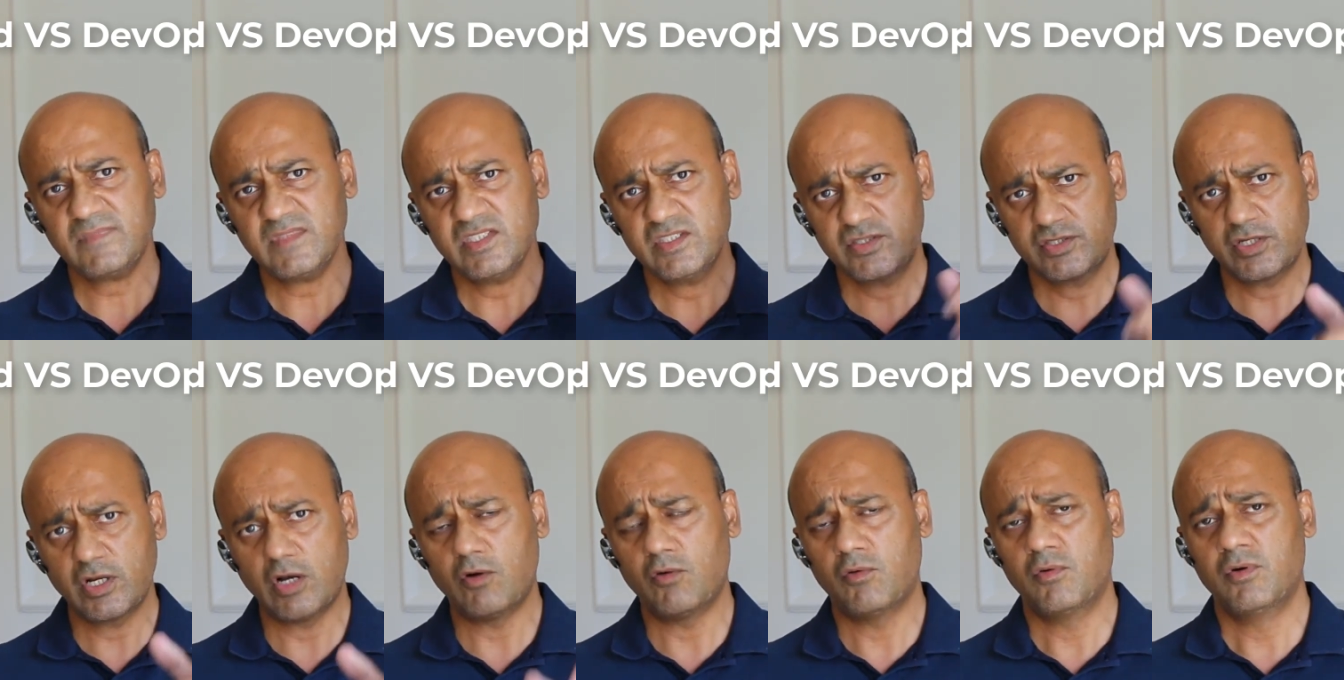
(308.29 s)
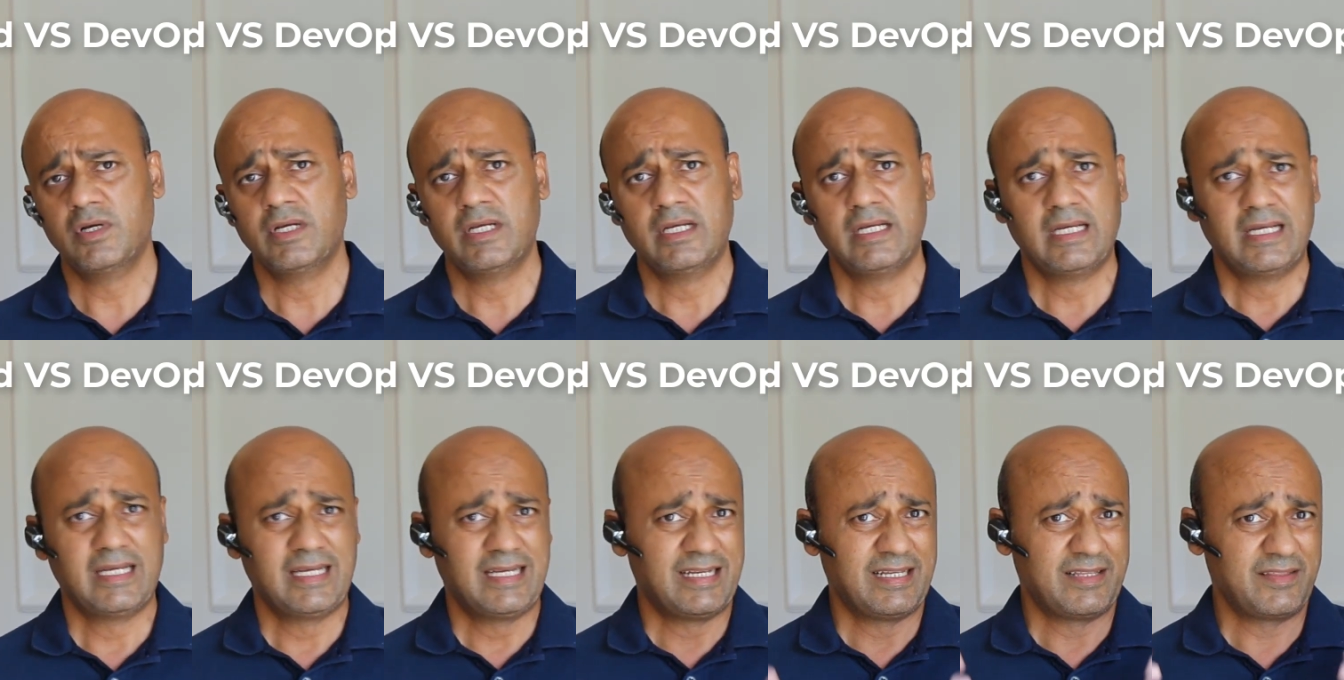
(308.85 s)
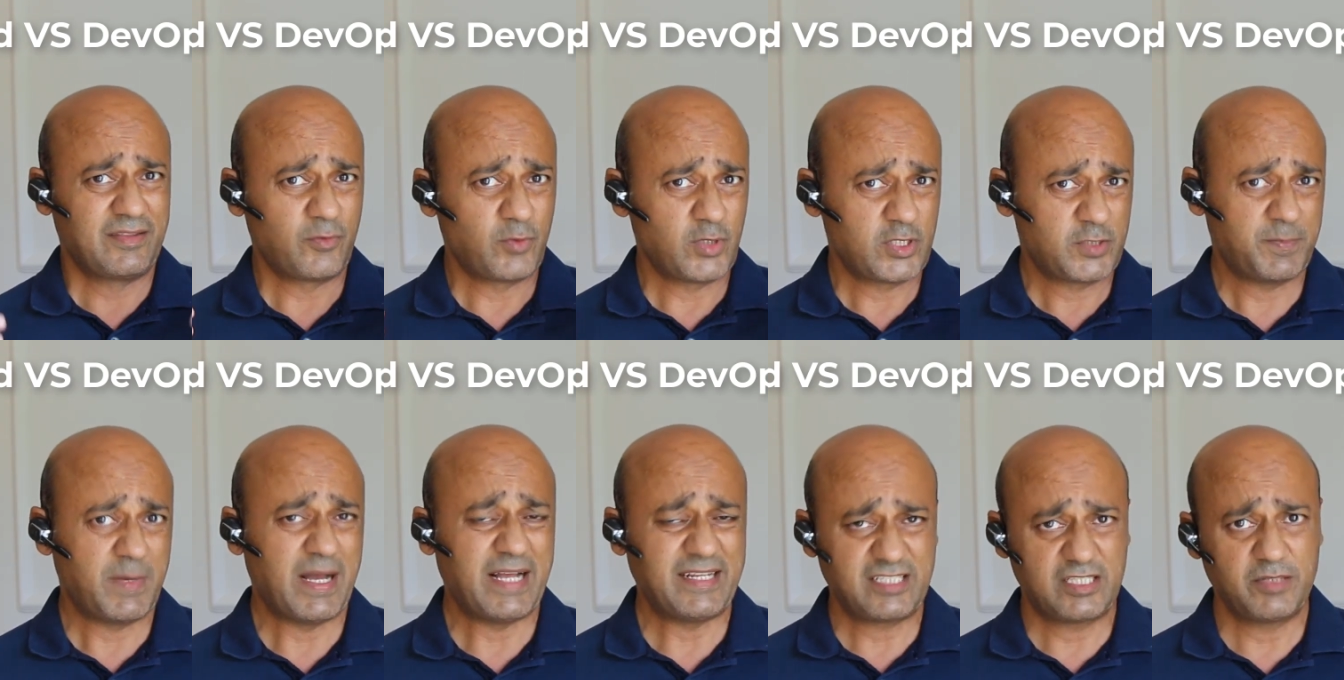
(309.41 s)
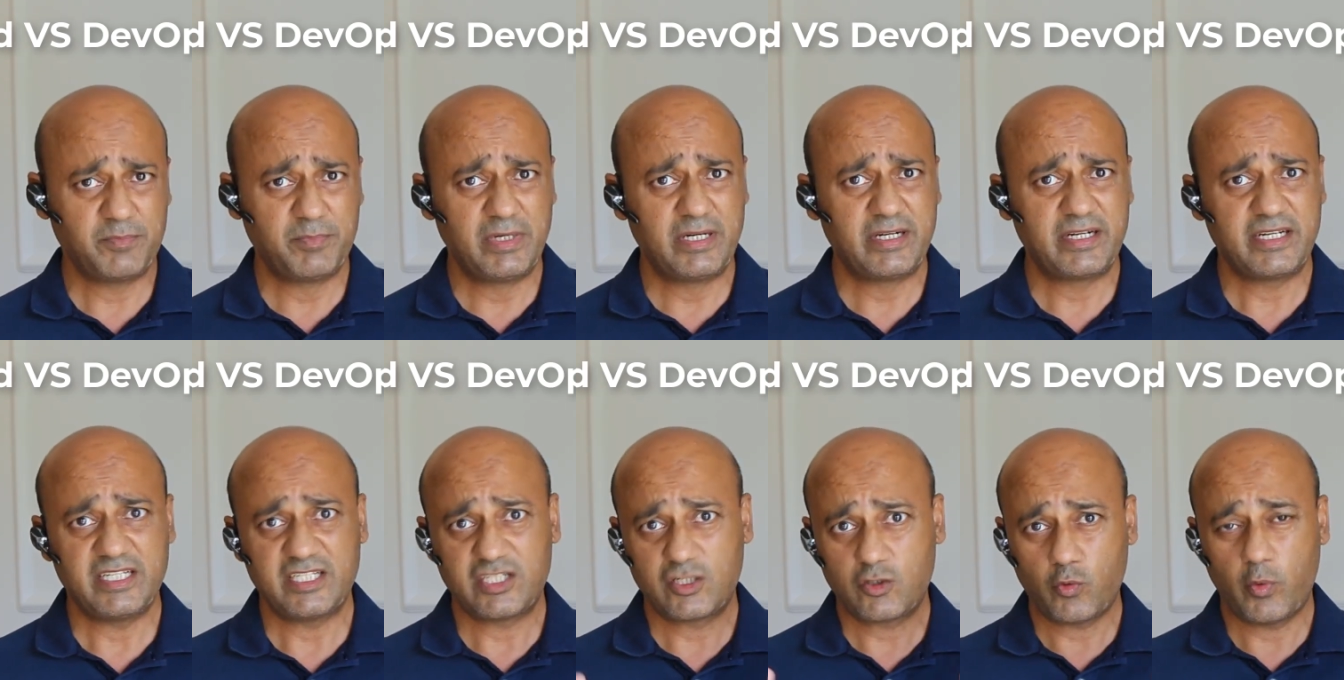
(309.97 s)
So the
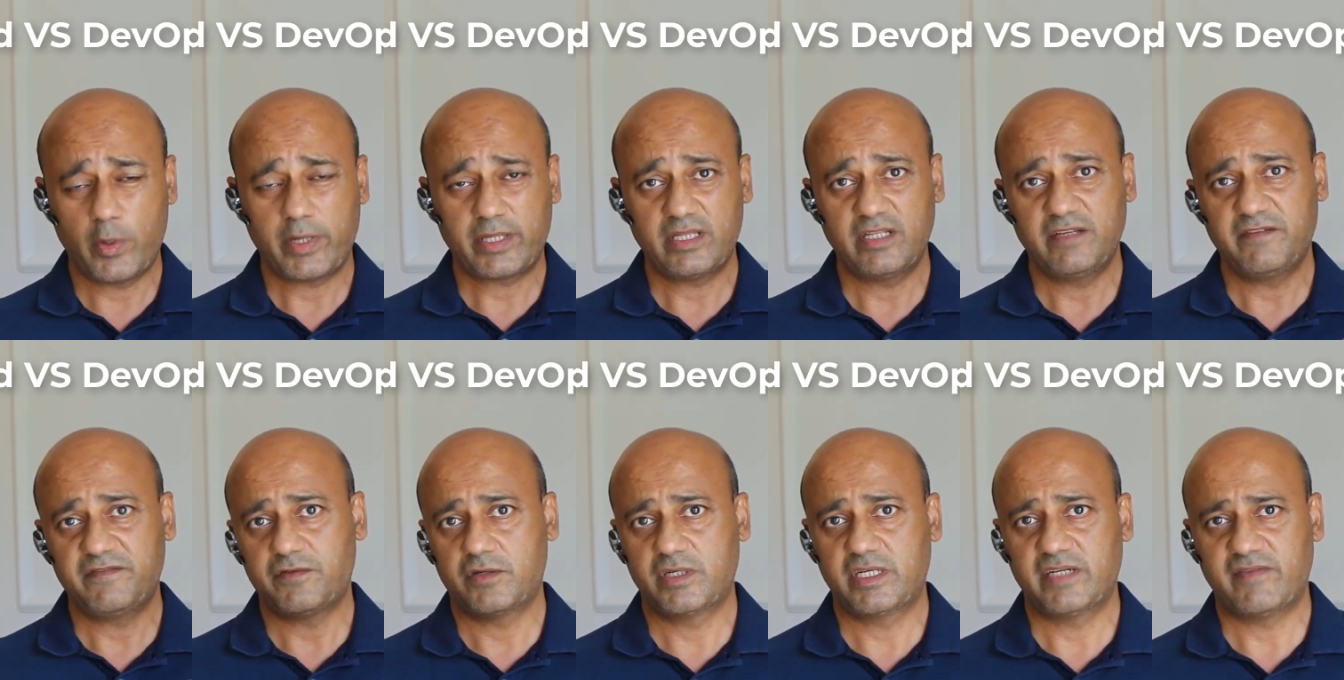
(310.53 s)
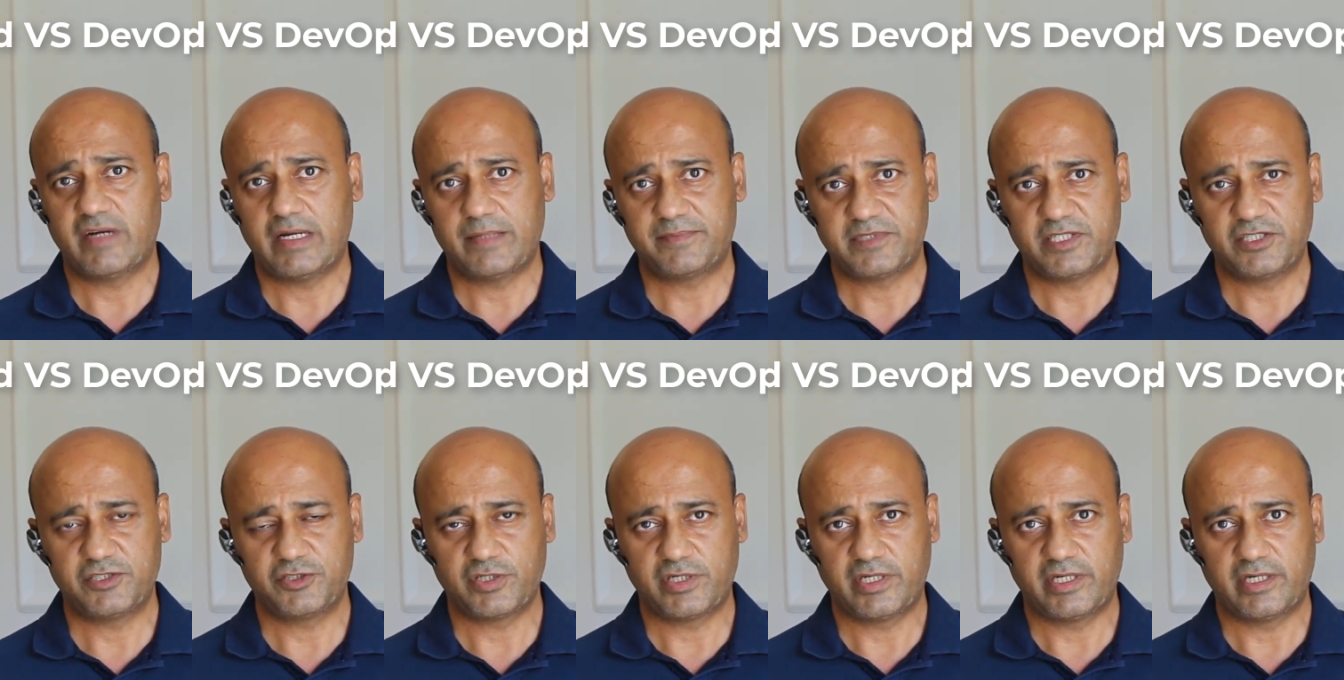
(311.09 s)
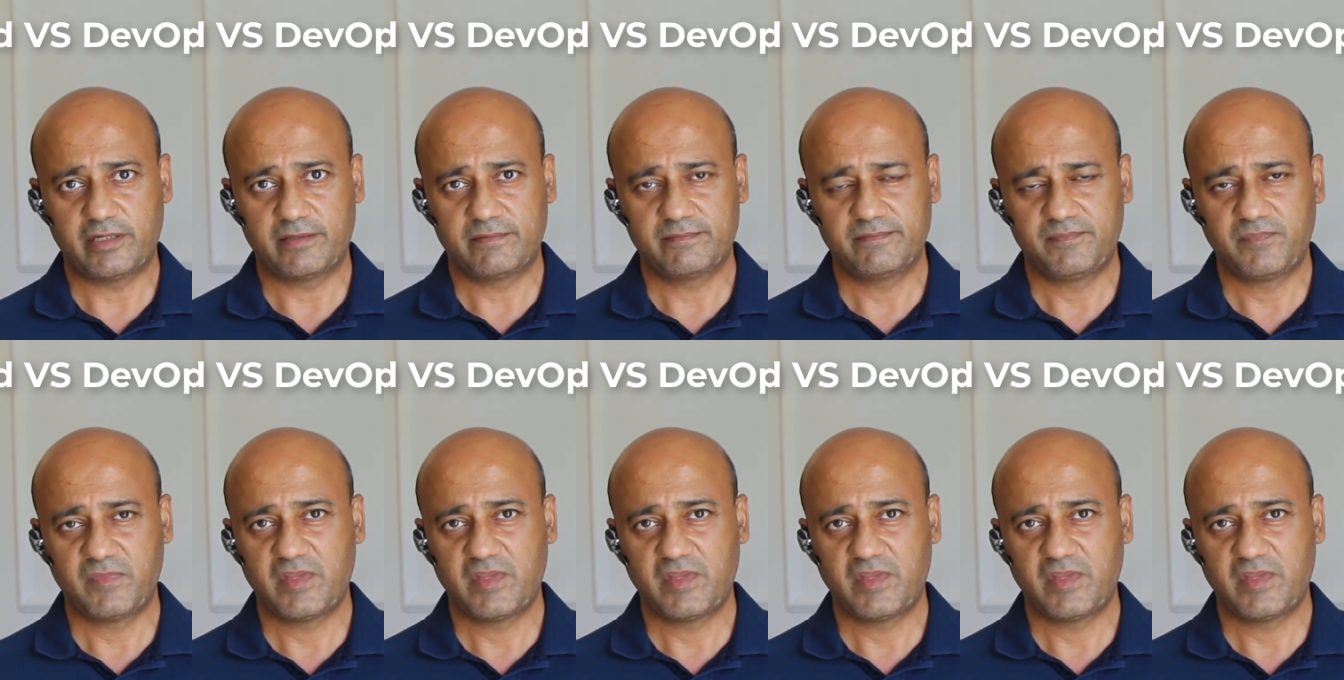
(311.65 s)
responsibilities quickly for DevOps engineer,